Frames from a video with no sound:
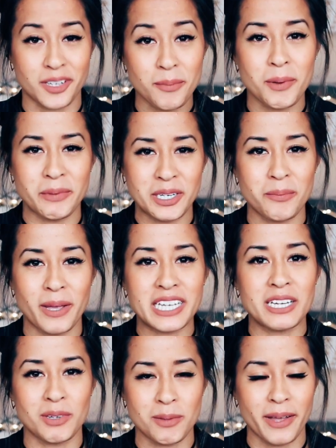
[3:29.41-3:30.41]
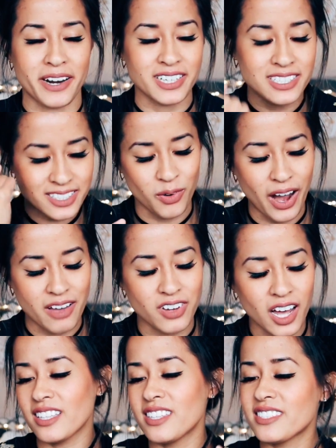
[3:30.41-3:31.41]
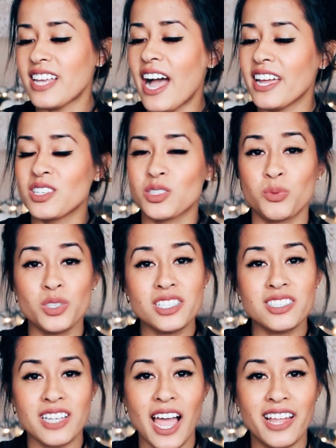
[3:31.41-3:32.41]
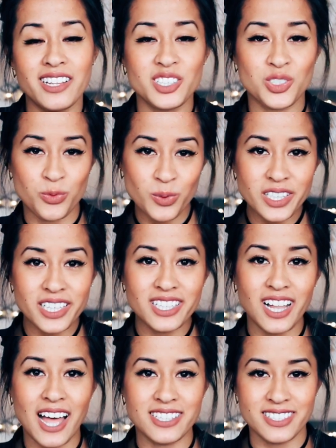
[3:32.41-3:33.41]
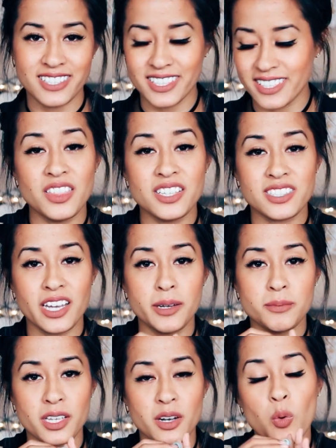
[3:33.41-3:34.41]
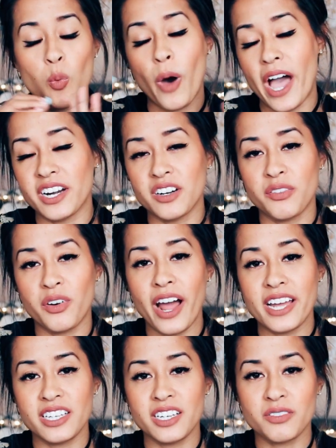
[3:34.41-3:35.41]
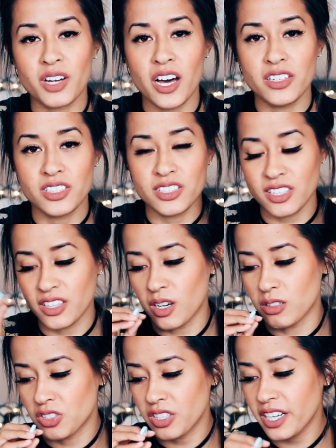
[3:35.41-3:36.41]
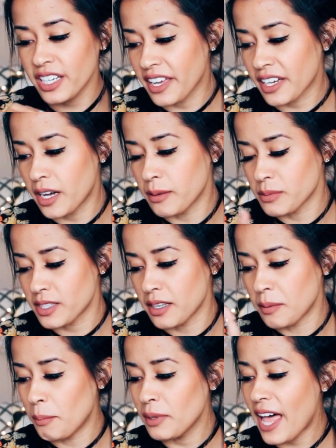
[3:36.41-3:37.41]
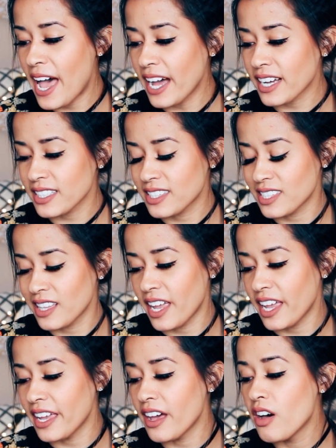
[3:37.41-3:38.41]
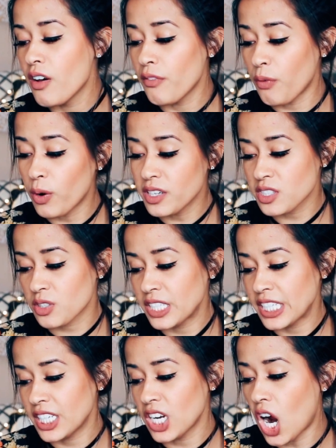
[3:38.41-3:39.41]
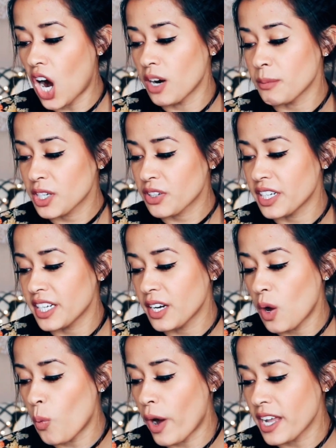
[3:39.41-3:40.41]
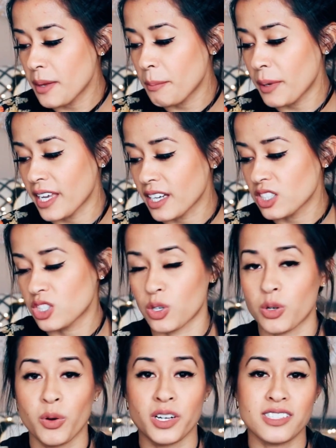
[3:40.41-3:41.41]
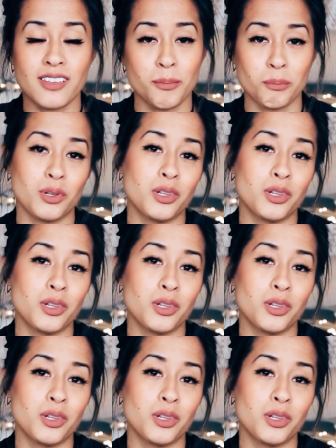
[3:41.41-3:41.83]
the commitment you're making with marriage, forever. The design is really stylish, really classy, and this comes in a wider variety of colors than the ultralight. It comes in black, slate, forest green, army green, white, pink, turquoise, and